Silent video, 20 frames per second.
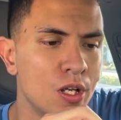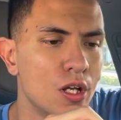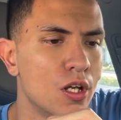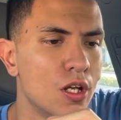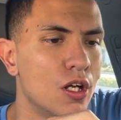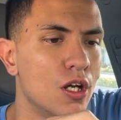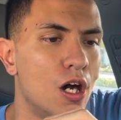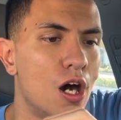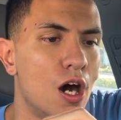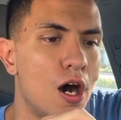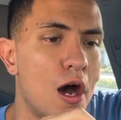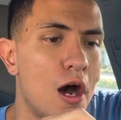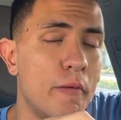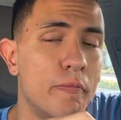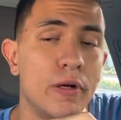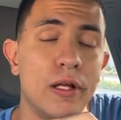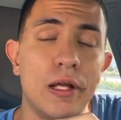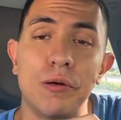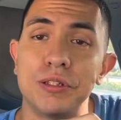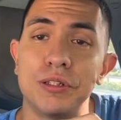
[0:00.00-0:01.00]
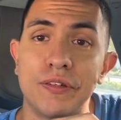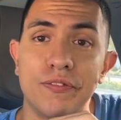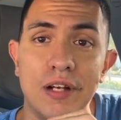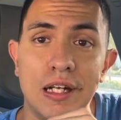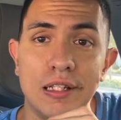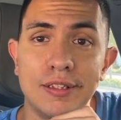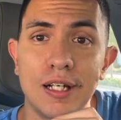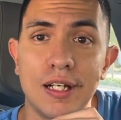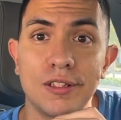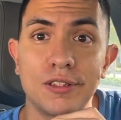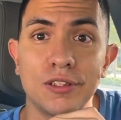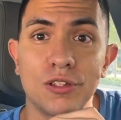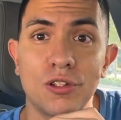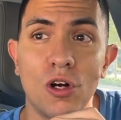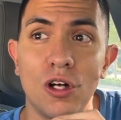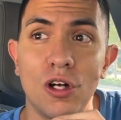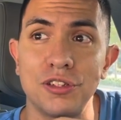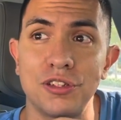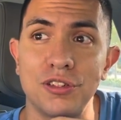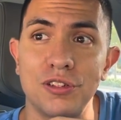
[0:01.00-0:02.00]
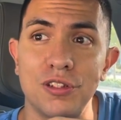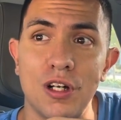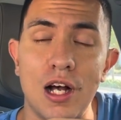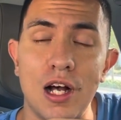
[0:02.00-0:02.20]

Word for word: be um, it was a fantastic concert